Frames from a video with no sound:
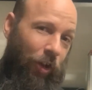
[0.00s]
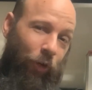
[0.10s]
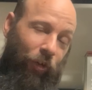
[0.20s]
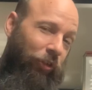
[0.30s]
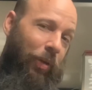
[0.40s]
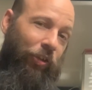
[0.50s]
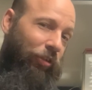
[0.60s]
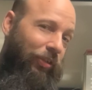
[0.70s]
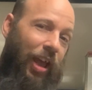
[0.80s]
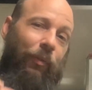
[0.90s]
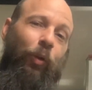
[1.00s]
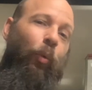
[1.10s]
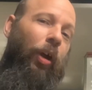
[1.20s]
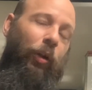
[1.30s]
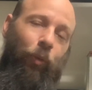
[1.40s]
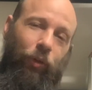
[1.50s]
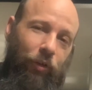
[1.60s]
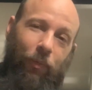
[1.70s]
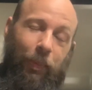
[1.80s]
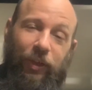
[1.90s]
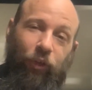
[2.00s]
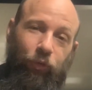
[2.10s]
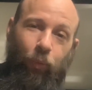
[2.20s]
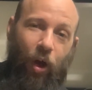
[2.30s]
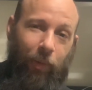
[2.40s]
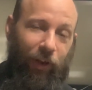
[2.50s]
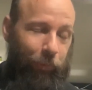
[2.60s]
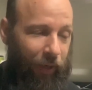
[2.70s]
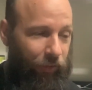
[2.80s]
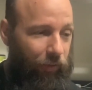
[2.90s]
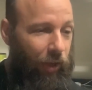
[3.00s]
Crystal Meth should never be used with water-based paints.